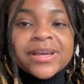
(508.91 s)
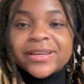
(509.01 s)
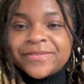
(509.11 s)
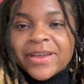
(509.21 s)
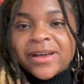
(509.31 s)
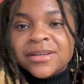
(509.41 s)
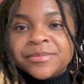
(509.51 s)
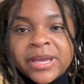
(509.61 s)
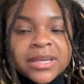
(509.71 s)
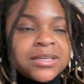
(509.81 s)
I'll give y'all an
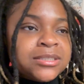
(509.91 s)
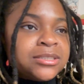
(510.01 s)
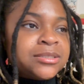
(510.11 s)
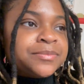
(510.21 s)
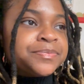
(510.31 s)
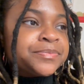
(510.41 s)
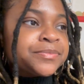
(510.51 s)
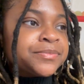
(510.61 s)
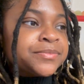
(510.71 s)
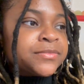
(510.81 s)
update
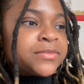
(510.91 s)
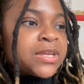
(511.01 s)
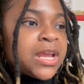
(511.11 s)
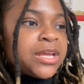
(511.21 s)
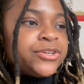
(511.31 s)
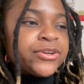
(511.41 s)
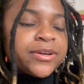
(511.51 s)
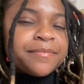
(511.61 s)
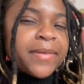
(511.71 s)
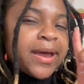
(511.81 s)

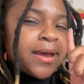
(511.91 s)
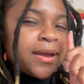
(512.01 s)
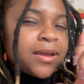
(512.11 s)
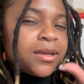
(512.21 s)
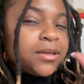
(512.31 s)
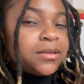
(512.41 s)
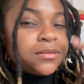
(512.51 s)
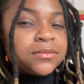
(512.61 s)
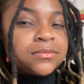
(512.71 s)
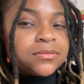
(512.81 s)
during my